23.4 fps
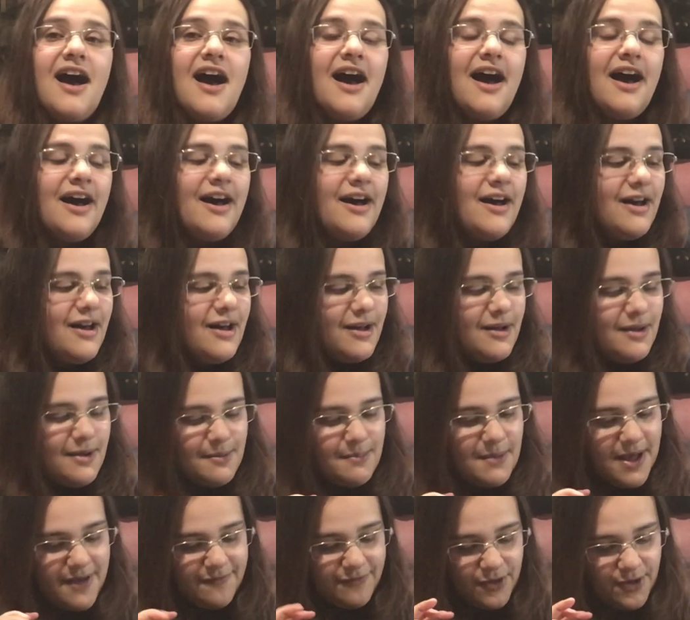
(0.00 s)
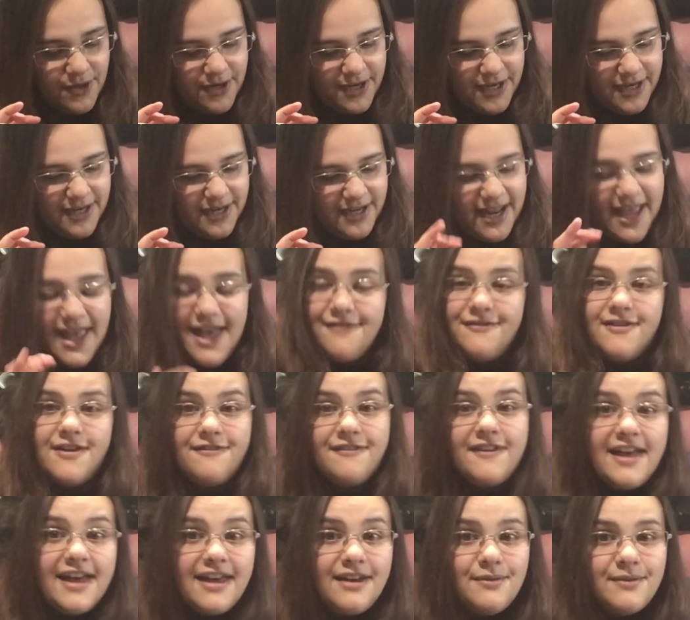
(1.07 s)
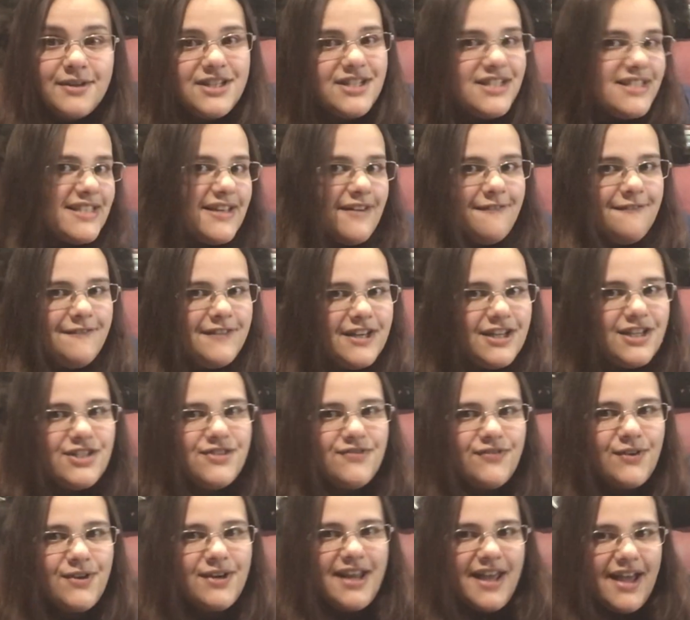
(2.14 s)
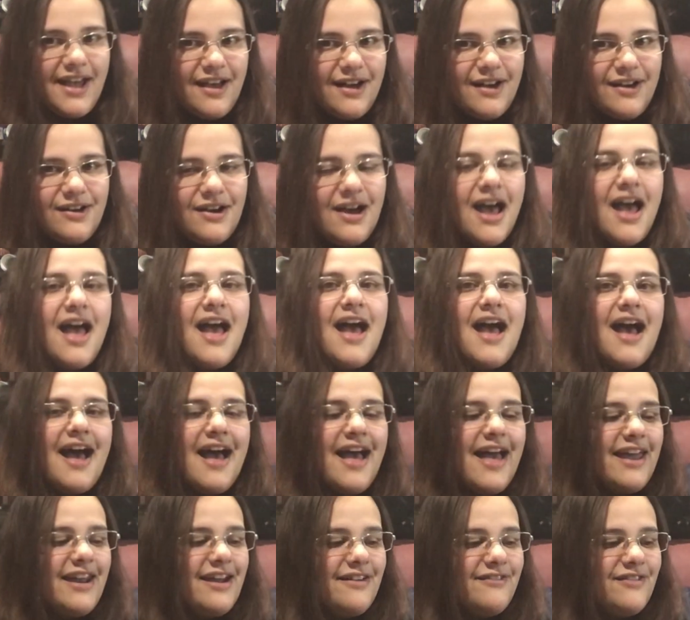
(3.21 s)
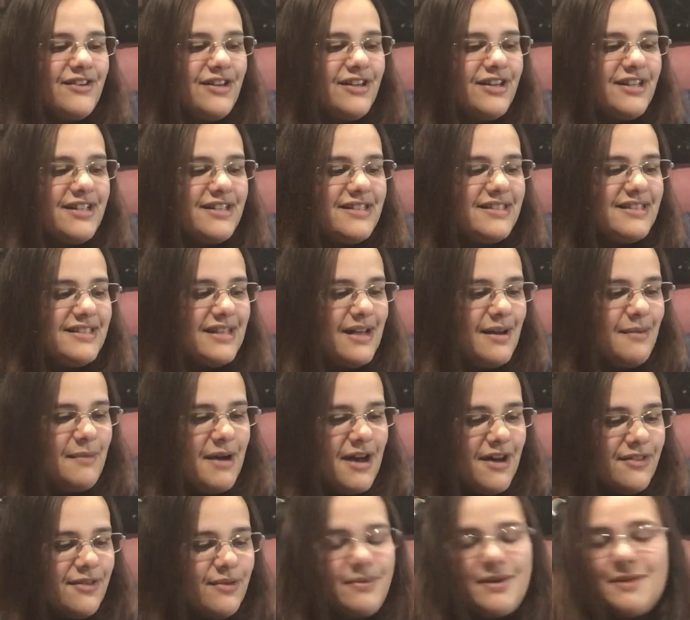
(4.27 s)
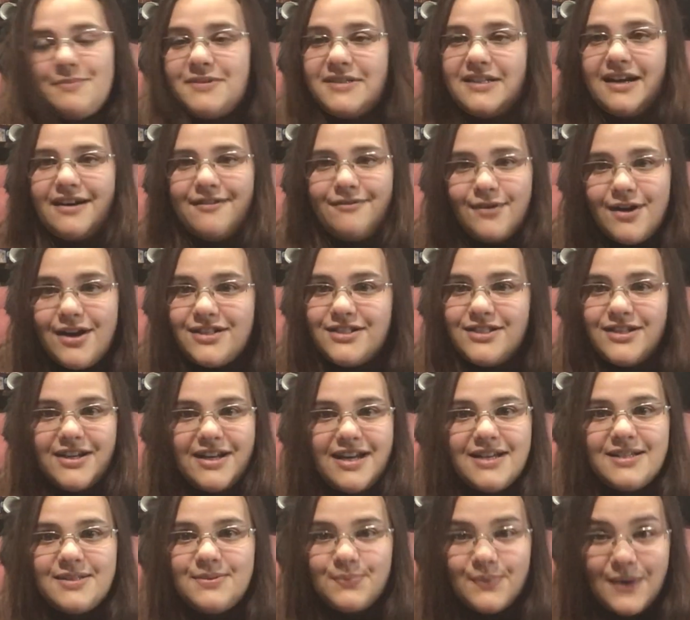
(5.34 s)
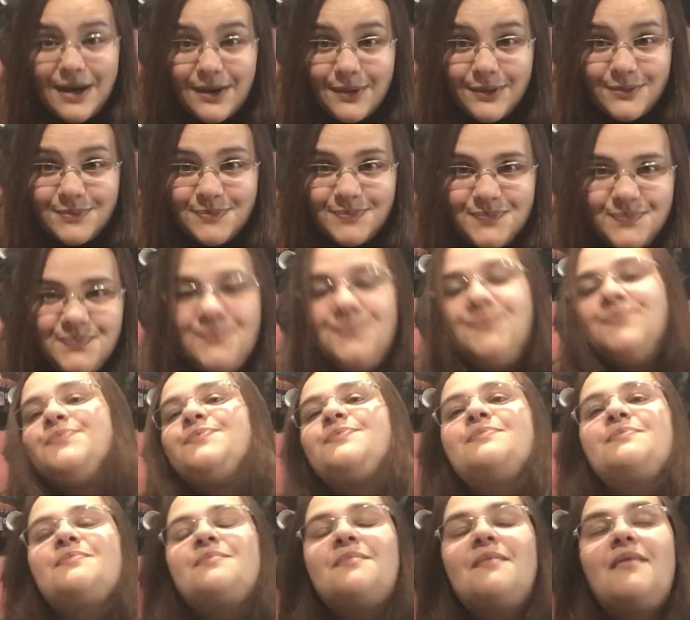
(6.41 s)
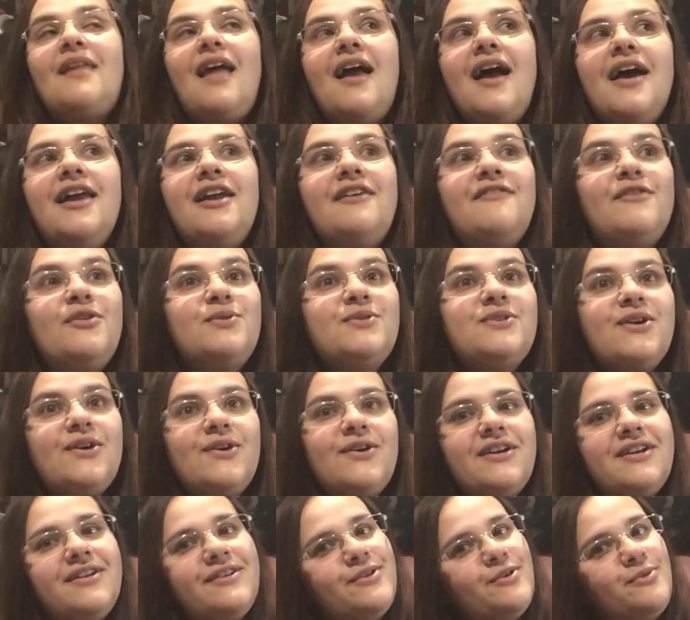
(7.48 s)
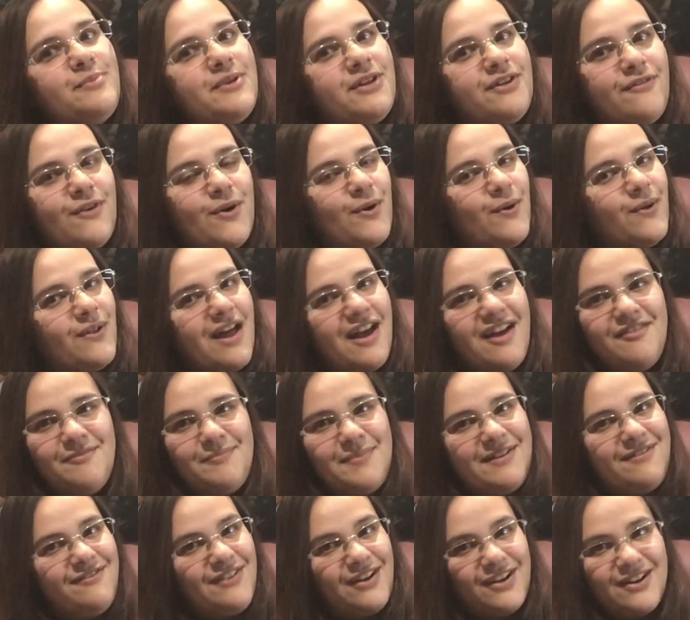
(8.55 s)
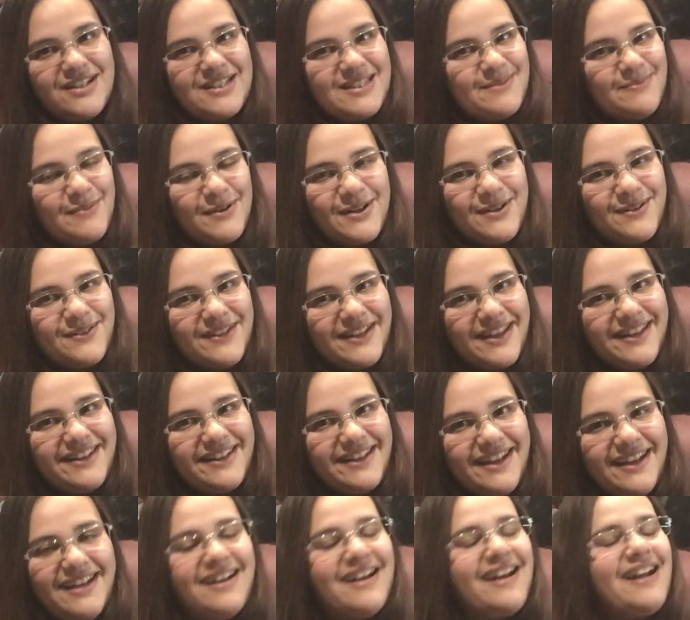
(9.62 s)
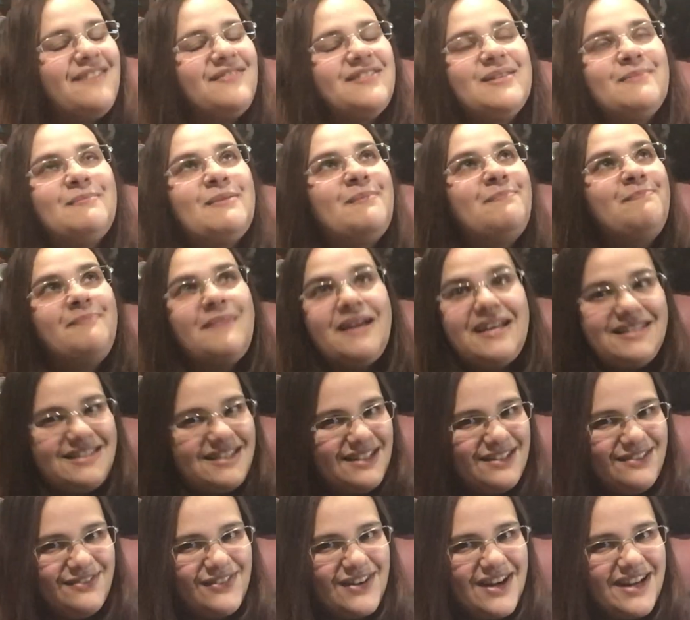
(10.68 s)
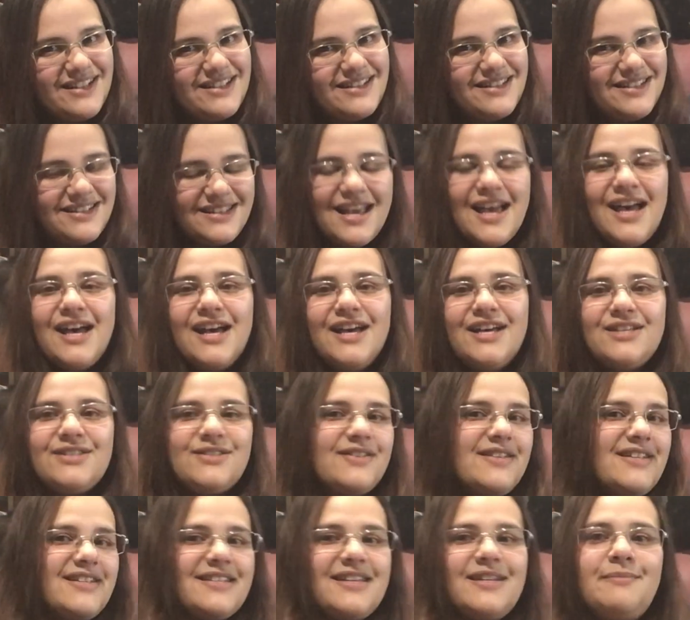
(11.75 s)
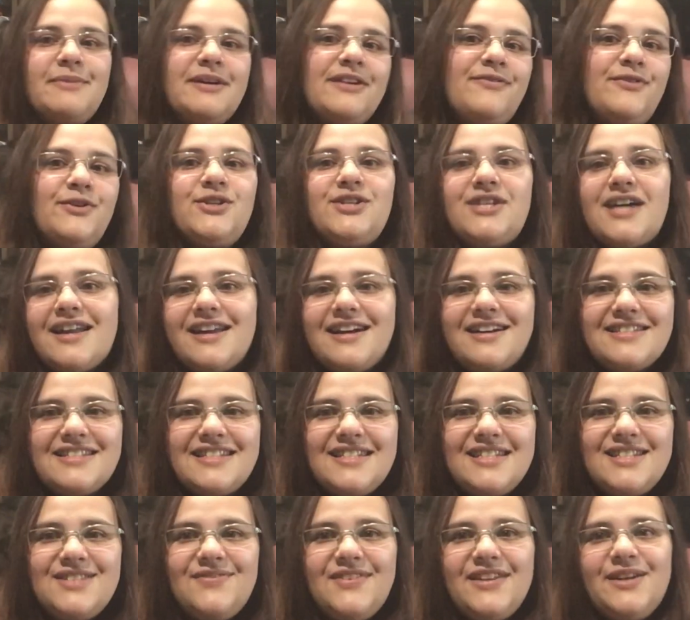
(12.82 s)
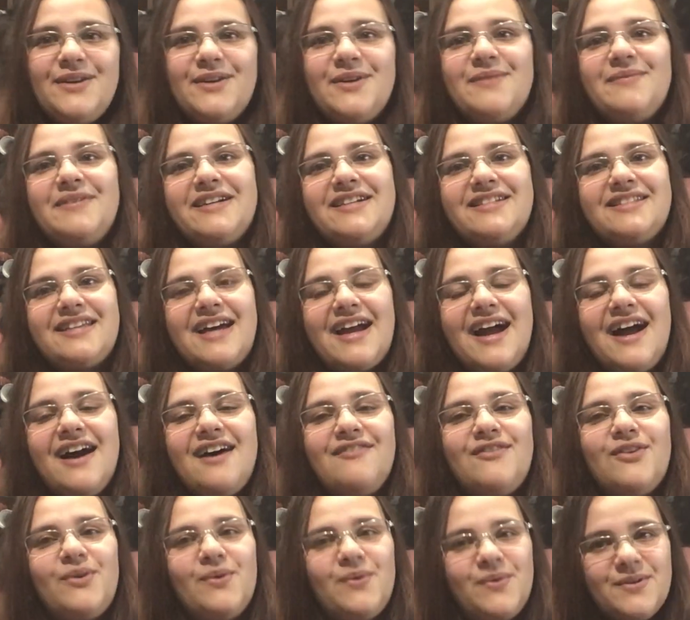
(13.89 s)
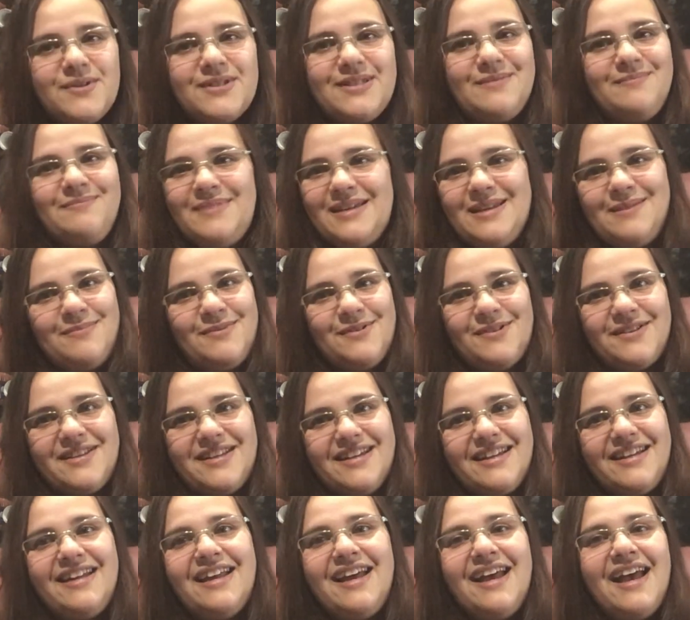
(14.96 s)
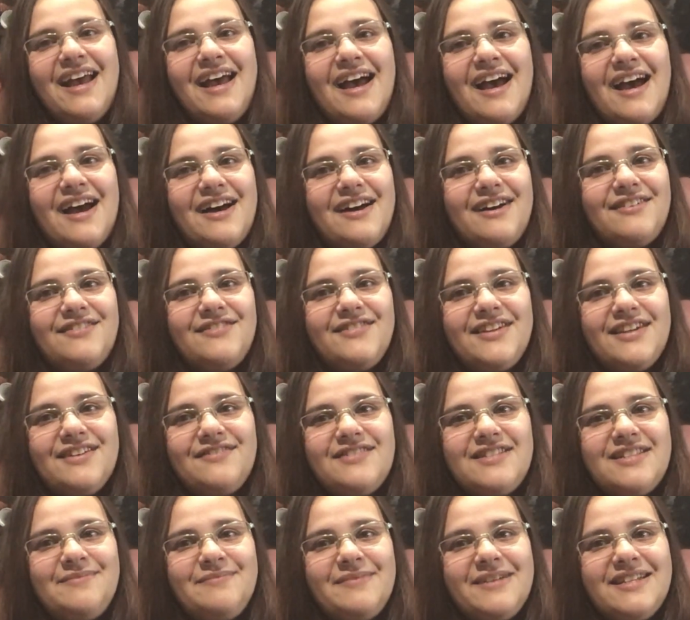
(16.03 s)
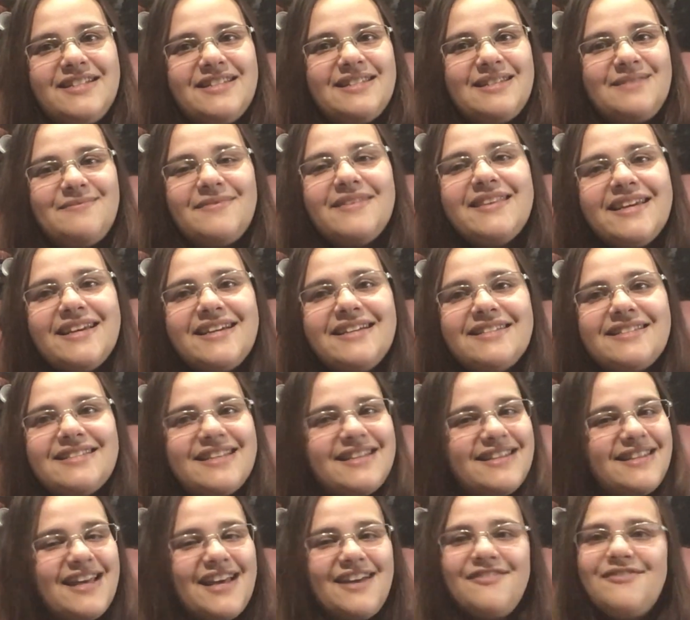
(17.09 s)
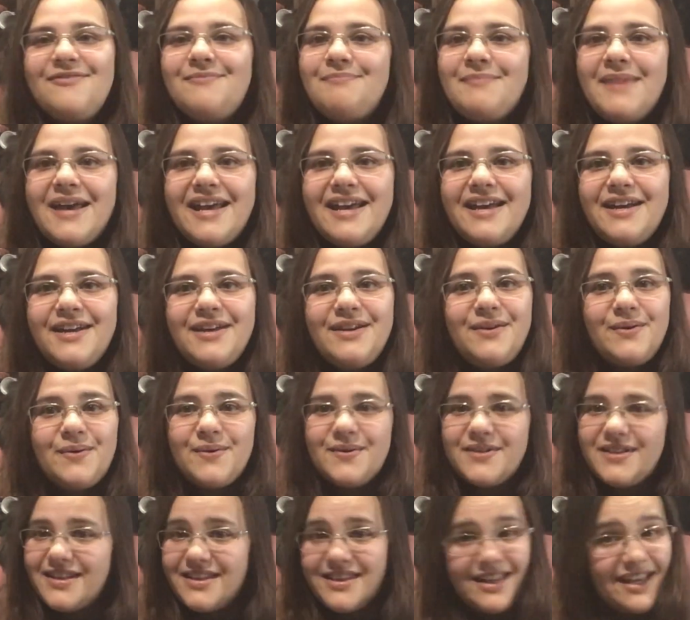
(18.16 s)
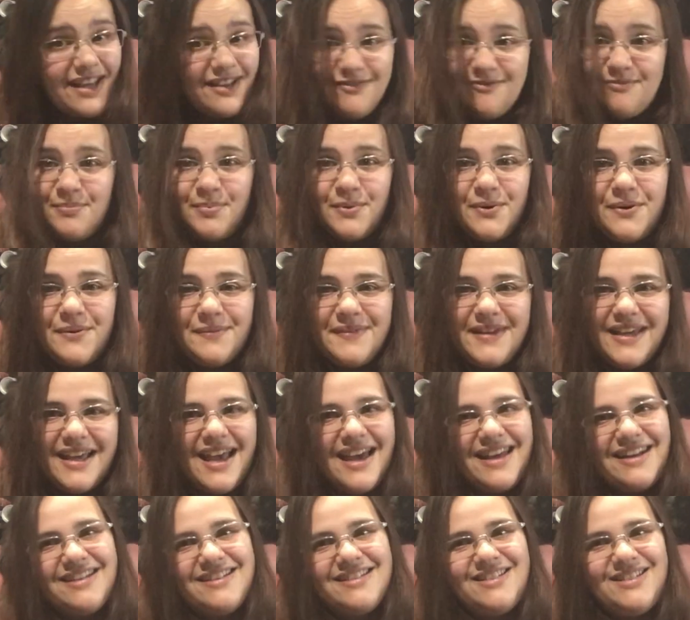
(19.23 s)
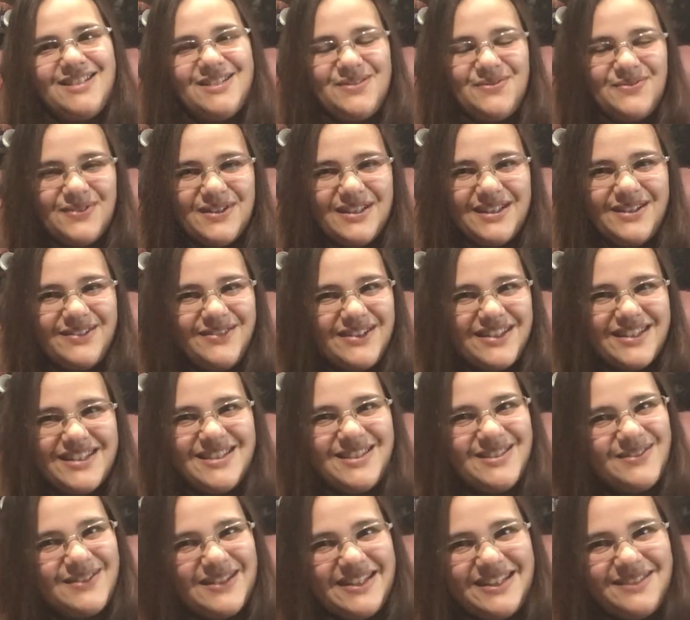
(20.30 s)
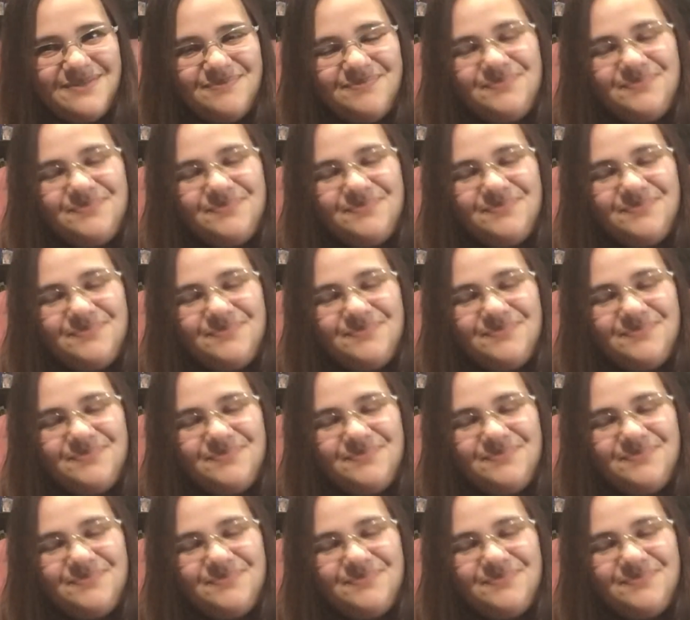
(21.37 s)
I've got an FFN, which is a finish for now, and I've got some other whips that I've worked on as well. And I've also got a little bit of haul. I've been very spoiled lately and I have some amazing friends. So there's going to be a few shout outs in this video because I have awesome people that have gifted me some things that they've made or that they've bought me, and it's just really, really sweet.